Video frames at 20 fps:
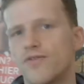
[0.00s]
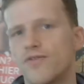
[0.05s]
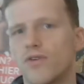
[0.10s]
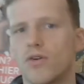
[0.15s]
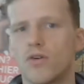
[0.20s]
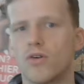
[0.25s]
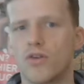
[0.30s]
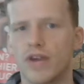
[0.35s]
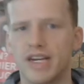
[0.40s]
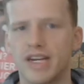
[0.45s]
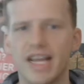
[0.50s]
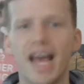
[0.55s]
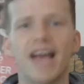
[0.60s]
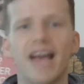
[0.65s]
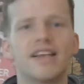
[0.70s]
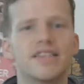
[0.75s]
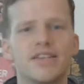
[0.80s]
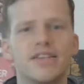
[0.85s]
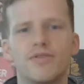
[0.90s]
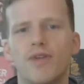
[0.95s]
for a
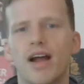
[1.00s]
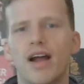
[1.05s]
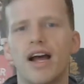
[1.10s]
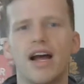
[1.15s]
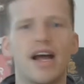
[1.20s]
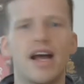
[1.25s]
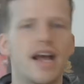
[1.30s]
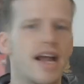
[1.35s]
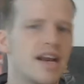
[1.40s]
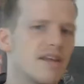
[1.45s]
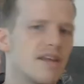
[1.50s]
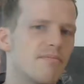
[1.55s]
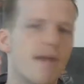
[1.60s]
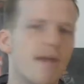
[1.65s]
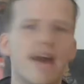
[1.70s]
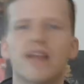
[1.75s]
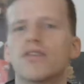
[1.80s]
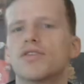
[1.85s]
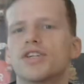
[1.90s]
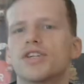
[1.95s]
taxi ride, a
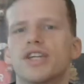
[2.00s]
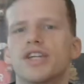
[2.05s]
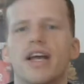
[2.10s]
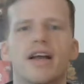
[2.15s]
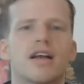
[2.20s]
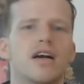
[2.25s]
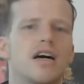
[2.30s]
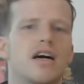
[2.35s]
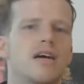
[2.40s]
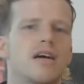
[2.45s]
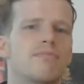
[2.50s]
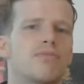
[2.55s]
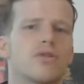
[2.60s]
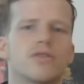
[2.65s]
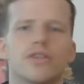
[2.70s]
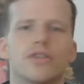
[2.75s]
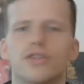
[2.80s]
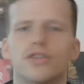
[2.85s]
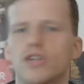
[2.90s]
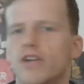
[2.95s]
medical checkup, or
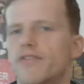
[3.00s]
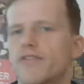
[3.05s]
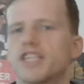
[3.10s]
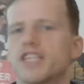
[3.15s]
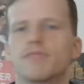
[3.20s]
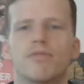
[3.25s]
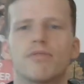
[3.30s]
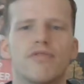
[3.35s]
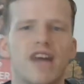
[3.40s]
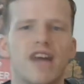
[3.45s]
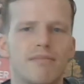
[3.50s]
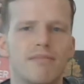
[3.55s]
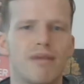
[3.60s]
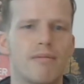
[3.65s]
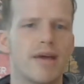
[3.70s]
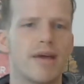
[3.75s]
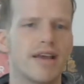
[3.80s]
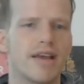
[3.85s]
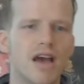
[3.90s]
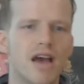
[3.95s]
the services provided by
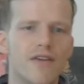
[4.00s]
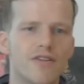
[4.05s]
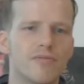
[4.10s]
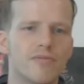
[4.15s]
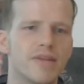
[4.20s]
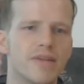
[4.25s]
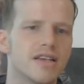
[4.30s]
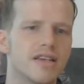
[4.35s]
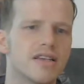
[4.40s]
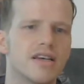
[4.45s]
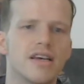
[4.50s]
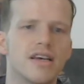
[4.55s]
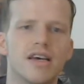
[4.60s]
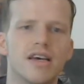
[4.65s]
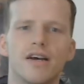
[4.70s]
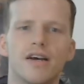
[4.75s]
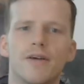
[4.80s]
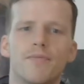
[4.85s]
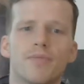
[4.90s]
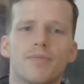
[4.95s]
my government.
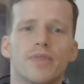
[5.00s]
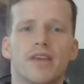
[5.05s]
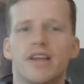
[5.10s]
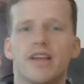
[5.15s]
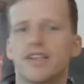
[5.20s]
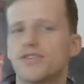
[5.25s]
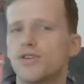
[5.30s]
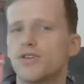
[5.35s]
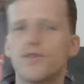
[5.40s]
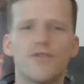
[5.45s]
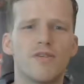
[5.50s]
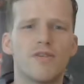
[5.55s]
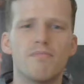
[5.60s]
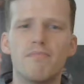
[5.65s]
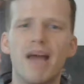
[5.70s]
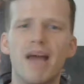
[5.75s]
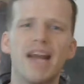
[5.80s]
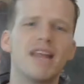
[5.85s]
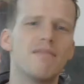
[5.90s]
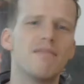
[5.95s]
It's true for
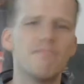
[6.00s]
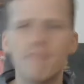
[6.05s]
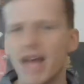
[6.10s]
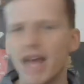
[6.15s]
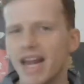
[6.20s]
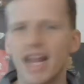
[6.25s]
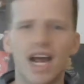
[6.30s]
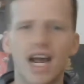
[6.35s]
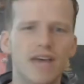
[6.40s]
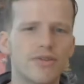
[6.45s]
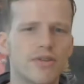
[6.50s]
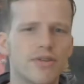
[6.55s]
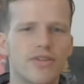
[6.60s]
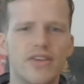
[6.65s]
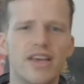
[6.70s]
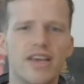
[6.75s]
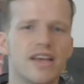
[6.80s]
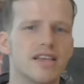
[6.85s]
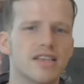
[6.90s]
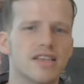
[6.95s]
many, many other
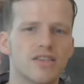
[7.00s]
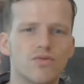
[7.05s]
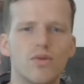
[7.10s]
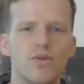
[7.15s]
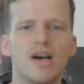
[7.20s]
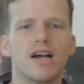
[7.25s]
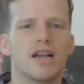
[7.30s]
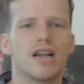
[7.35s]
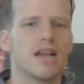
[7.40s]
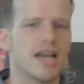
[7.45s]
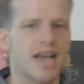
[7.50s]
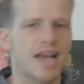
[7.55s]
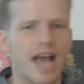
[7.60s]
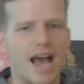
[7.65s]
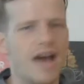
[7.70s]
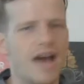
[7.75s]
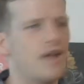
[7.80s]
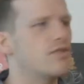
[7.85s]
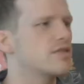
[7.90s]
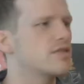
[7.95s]
things as well, like
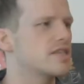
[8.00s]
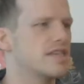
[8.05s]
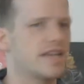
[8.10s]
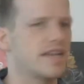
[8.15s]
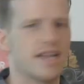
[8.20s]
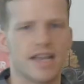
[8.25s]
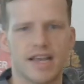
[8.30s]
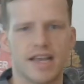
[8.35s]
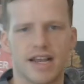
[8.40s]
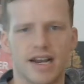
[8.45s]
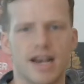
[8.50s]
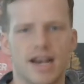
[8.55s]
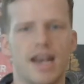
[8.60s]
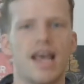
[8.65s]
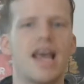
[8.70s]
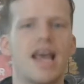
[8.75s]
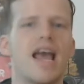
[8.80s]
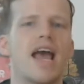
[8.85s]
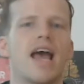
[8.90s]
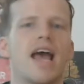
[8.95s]
housing and
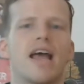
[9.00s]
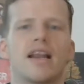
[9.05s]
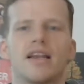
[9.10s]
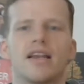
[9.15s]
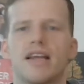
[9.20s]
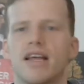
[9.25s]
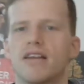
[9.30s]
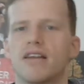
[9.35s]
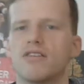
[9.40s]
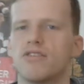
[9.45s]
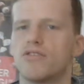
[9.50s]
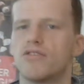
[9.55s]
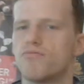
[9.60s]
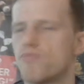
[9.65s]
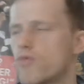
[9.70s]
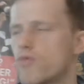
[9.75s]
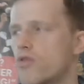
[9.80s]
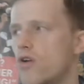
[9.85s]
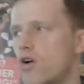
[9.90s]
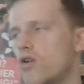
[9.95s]
land, and
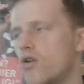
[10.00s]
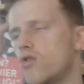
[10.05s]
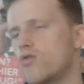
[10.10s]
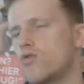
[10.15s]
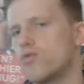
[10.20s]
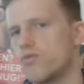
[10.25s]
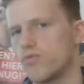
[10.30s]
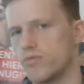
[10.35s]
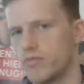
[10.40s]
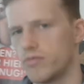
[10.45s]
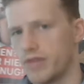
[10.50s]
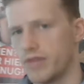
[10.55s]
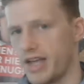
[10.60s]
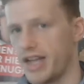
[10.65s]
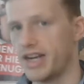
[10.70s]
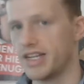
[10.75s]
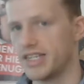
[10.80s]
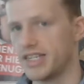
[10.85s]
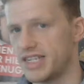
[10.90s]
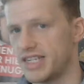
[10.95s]
though
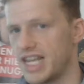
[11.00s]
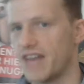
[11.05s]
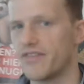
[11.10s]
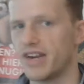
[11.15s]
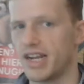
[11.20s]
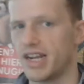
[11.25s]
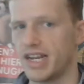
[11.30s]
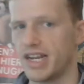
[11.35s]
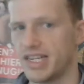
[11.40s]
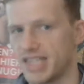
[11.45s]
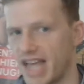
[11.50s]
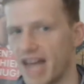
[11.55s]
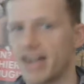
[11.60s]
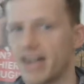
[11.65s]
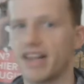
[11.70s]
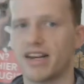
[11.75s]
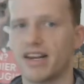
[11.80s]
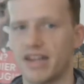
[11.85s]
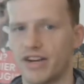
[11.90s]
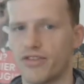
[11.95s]
it is definitely
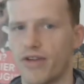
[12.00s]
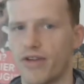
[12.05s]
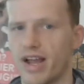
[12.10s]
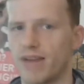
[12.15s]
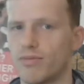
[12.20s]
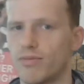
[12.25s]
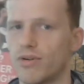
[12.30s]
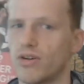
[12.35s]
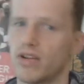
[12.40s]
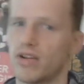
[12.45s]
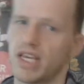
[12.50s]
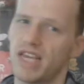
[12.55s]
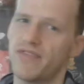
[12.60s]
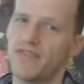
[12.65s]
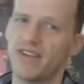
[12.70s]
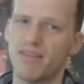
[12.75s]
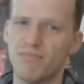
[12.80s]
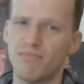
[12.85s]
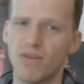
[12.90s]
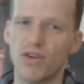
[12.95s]
technically tradable,
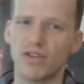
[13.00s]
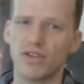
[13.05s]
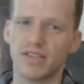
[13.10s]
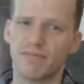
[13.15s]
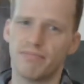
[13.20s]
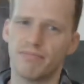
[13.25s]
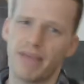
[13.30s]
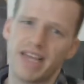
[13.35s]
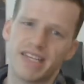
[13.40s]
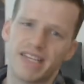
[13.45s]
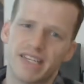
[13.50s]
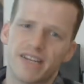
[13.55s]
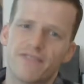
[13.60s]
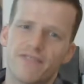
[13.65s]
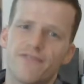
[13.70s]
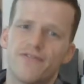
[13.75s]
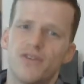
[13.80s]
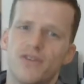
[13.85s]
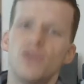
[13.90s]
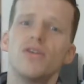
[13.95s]
even most basic
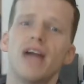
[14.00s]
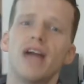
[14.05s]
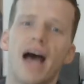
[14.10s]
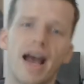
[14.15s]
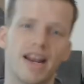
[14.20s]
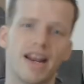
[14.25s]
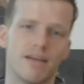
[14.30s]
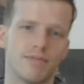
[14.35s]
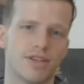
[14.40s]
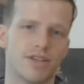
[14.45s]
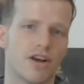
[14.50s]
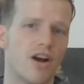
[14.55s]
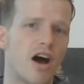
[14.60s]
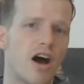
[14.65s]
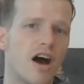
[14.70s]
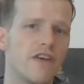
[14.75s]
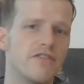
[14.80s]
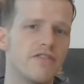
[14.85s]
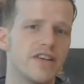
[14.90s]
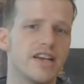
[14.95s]
food items are
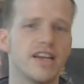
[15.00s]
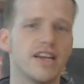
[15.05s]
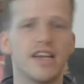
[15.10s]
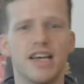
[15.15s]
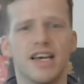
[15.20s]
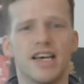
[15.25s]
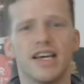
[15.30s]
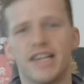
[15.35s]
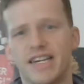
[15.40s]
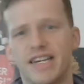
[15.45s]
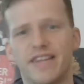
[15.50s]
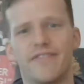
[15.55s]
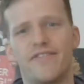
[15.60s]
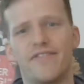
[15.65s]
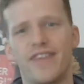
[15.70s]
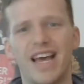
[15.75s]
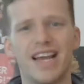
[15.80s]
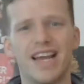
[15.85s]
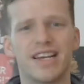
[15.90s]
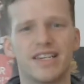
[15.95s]
often de
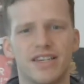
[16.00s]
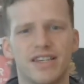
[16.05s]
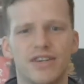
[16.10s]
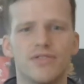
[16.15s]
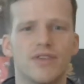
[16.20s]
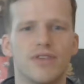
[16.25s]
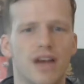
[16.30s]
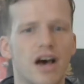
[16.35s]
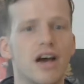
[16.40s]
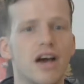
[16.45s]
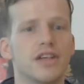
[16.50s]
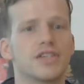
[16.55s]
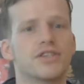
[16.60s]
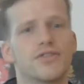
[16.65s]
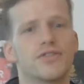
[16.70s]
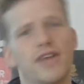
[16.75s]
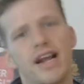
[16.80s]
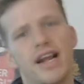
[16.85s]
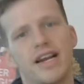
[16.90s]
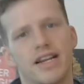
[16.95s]
facto not
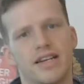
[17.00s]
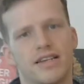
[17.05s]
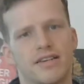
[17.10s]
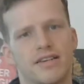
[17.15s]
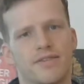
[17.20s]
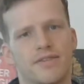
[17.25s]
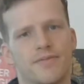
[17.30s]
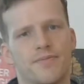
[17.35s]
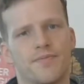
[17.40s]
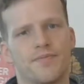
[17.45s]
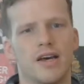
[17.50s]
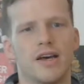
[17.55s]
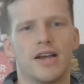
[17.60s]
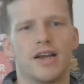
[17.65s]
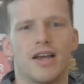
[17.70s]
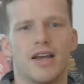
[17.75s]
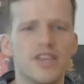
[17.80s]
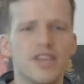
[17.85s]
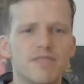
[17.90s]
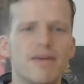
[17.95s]
traded.
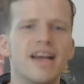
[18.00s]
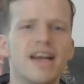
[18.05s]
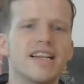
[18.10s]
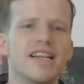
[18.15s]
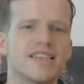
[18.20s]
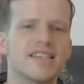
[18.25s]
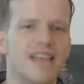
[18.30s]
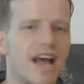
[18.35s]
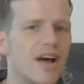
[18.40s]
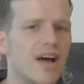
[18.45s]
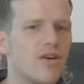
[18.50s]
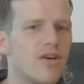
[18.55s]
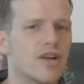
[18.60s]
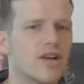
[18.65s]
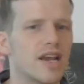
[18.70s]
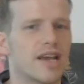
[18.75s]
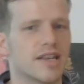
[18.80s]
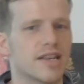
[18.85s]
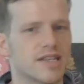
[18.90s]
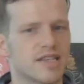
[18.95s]
Now this might sound
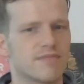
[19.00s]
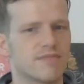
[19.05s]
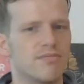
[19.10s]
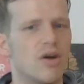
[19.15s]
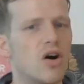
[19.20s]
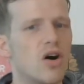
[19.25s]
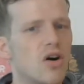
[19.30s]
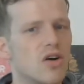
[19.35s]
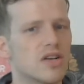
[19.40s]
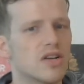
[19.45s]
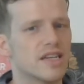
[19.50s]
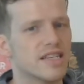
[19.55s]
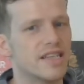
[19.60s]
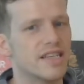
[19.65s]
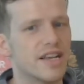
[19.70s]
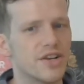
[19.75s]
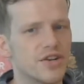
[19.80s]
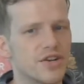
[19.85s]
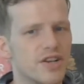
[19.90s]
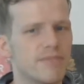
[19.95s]
like a small
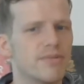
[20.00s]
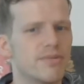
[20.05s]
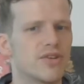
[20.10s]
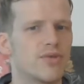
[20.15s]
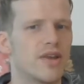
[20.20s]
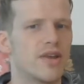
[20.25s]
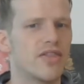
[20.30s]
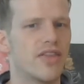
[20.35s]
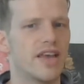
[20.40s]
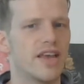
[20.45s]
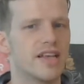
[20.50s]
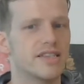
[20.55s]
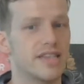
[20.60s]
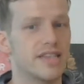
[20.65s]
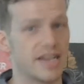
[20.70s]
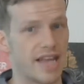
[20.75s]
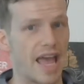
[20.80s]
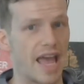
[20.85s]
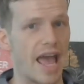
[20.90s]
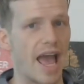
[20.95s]
distinction between things
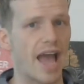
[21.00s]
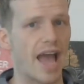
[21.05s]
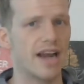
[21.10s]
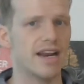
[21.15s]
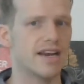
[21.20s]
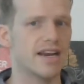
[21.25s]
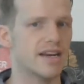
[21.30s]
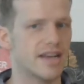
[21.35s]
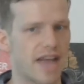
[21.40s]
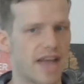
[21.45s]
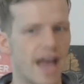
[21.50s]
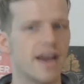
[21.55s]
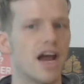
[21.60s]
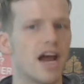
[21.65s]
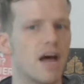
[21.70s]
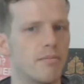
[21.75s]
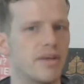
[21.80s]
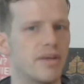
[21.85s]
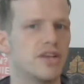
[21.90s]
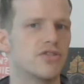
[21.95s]
that can and
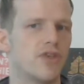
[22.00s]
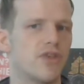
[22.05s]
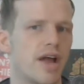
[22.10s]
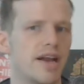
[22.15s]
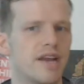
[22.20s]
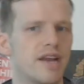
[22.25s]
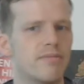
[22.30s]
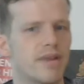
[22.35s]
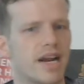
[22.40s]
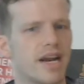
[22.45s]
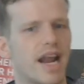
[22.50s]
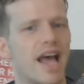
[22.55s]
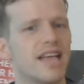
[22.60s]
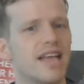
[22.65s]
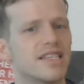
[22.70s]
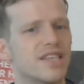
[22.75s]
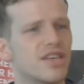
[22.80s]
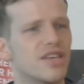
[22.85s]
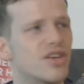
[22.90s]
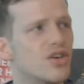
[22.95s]
cannot be traded, but it
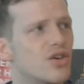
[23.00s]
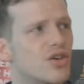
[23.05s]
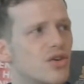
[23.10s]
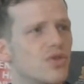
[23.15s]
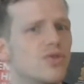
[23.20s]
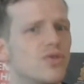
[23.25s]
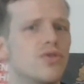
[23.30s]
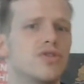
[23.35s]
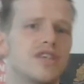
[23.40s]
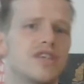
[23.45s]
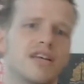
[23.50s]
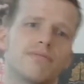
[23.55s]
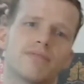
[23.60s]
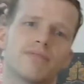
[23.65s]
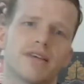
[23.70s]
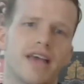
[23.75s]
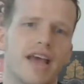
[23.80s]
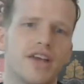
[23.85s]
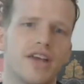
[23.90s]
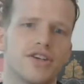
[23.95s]
has huge
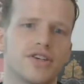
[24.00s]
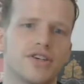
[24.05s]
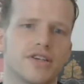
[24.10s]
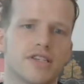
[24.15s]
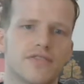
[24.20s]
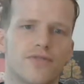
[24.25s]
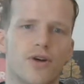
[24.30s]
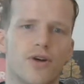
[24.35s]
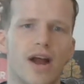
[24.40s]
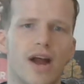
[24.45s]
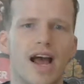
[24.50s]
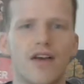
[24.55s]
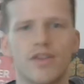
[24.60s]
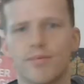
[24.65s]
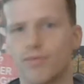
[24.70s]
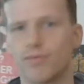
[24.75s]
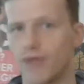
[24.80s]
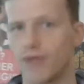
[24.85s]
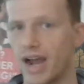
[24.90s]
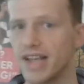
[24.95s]
implications for how the
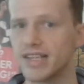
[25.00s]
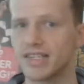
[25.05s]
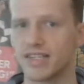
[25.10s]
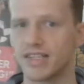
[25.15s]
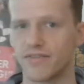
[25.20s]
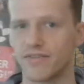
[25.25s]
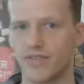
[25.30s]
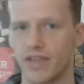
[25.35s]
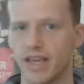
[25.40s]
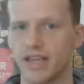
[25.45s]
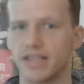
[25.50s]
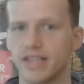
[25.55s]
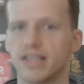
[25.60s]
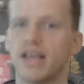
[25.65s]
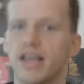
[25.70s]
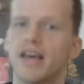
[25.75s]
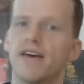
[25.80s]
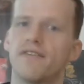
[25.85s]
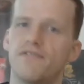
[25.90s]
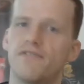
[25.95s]
prices of
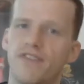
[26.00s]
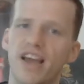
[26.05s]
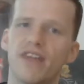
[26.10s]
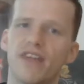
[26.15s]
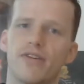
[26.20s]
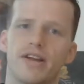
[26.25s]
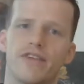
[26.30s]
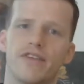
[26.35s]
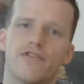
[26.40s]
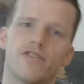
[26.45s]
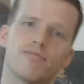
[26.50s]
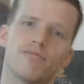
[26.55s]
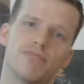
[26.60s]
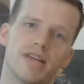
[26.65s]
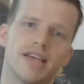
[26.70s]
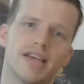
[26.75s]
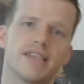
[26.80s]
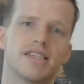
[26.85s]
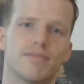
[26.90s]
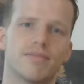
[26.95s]
things vary from
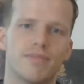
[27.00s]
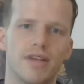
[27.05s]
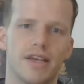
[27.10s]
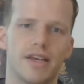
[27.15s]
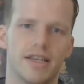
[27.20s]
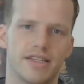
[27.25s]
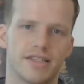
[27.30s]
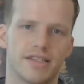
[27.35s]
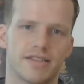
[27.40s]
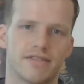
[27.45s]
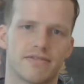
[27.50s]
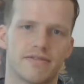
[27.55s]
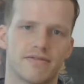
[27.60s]
place to place.